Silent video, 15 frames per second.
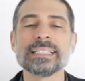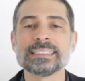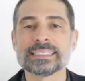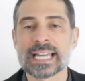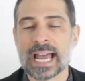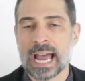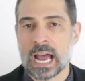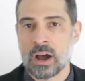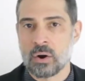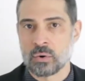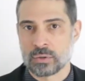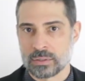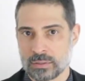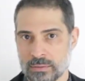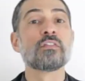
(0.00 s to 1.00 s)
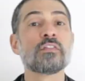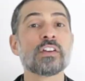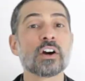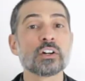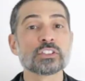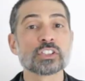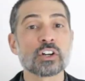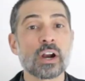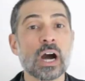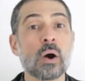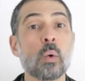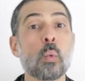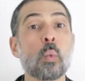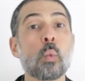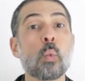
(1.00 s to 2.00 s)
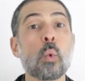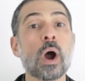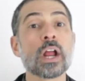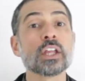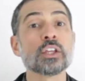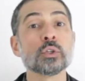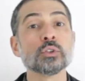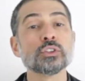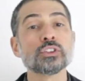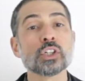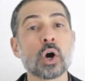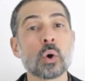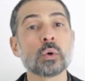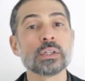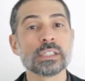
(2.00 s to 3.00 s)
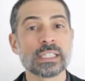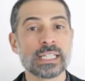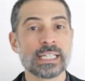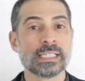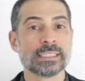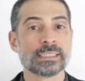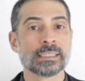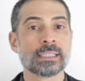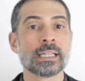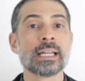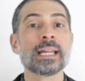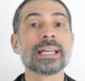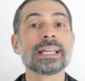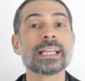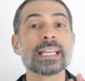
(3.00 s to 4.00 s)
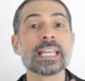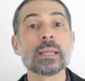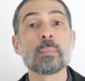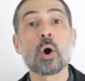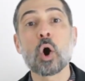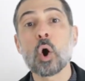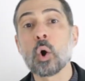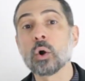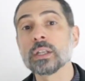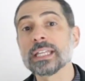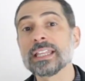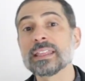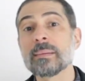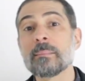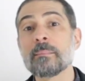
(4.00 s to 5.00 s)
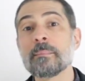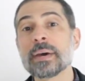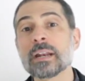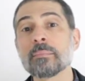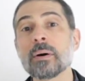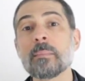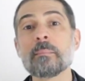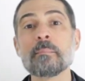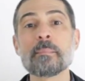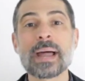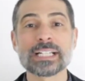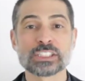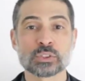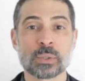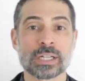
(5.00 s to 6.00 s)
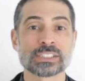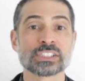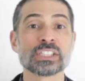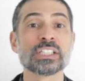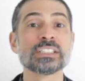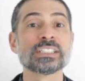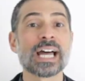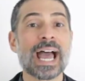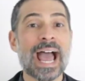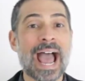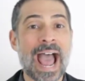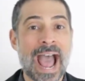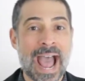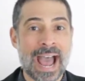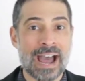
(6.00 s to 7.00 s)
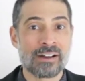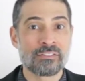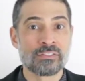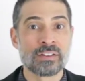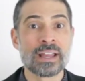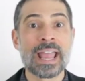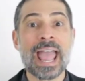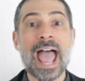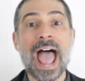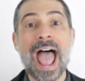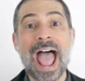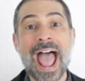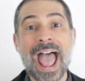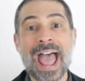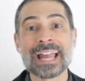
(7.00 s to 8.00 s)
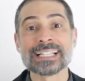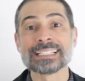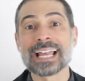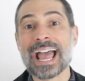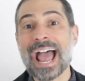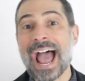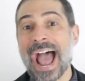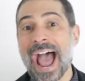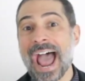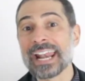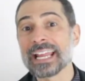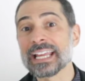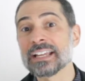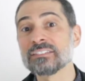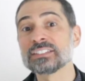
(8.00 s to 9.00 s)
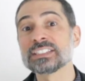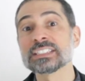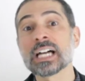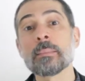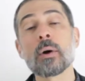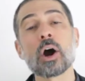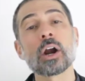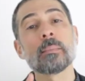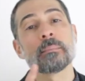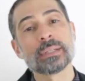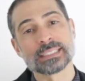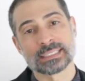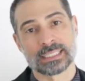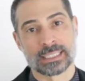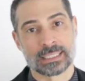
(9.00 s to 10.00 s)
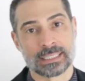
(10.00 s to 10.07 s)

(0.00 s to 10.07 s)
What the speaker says: down. Filter out what you don't need. Keep only the minimum metrics to have and add if some are missing.